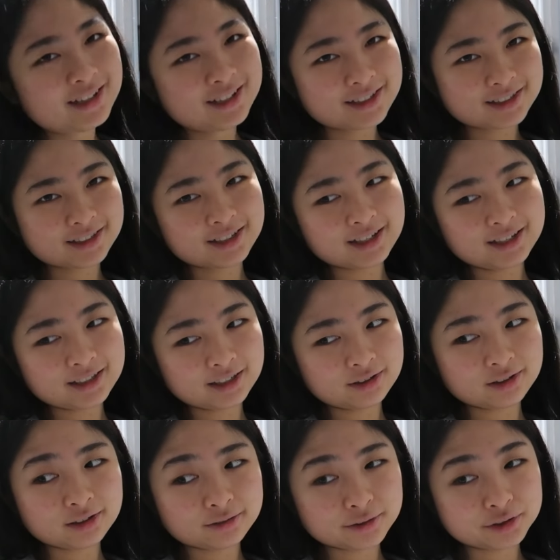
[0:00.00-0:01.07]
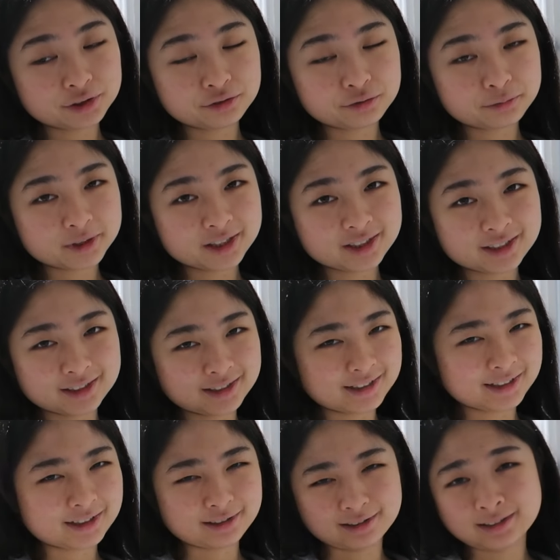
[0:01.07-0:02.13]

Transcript: Just in case I don't have a toothbrush, it's like